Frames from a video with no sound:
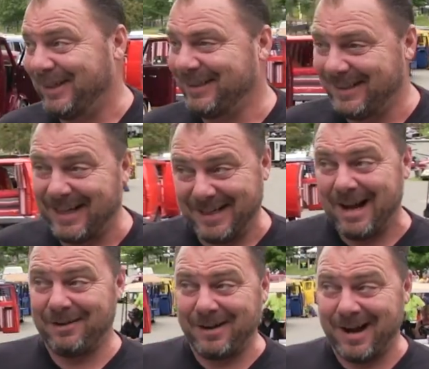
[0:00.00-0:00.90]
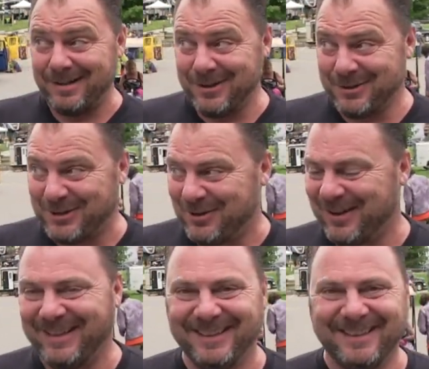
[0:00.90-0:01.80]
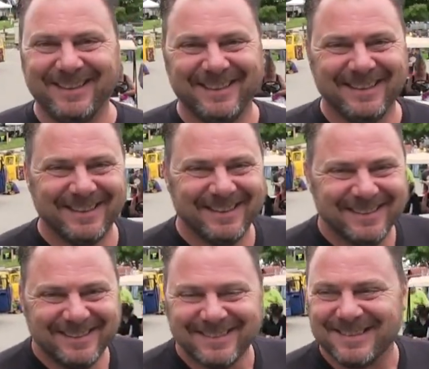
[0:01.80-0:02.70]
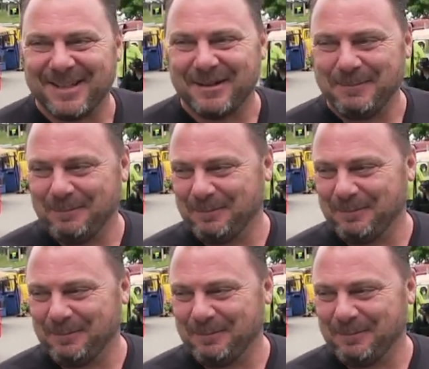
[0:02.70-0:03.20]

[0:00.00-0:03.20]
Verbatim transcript: but now I've gotten used to it. Oh yeah. So